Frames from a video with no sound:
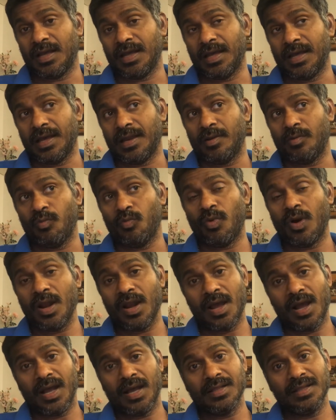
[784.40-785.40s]
And
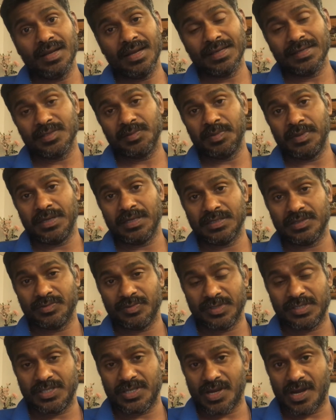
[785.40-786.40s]
one other experience
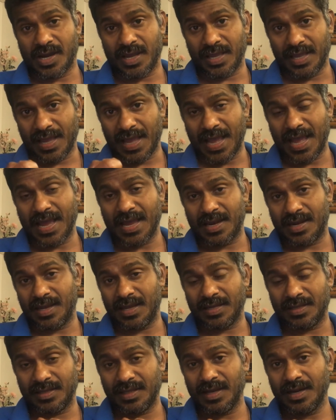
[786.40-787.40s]
which I had
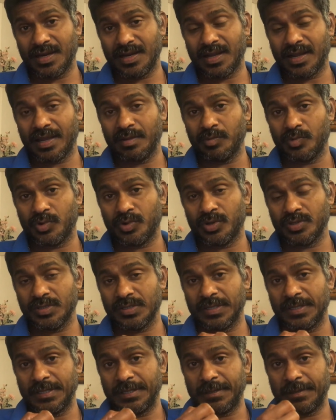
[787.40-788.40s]
at that time was
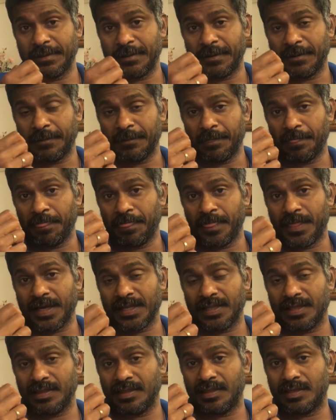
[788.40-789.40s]

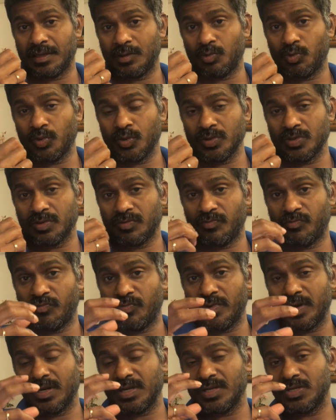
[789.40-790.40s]
that there was a
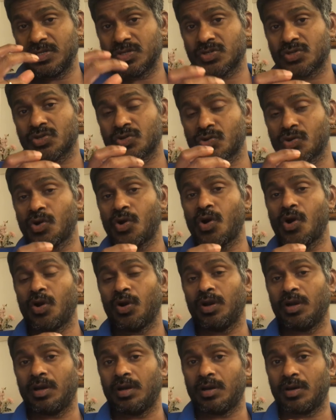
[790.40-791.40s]
very
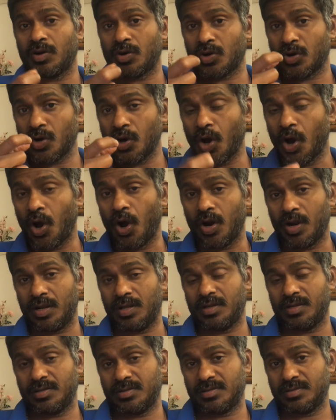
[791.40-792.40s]
strong rod,
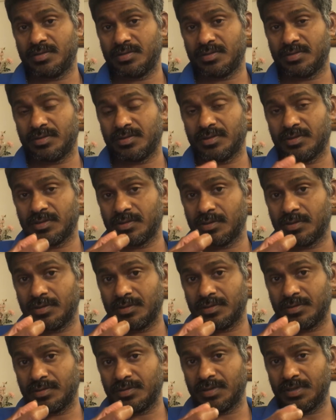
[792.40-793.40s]

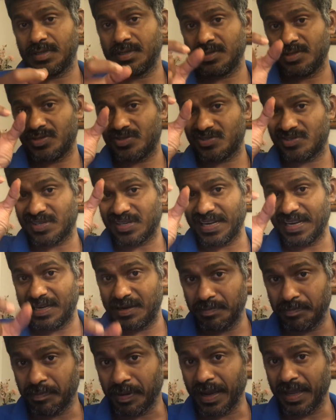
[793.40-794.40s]
a
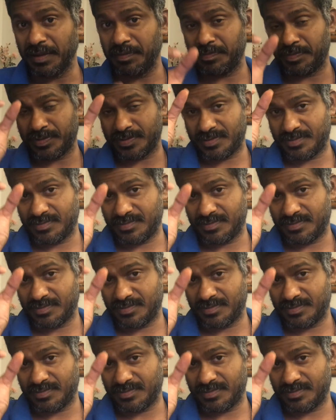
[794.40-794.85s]
straight pipe,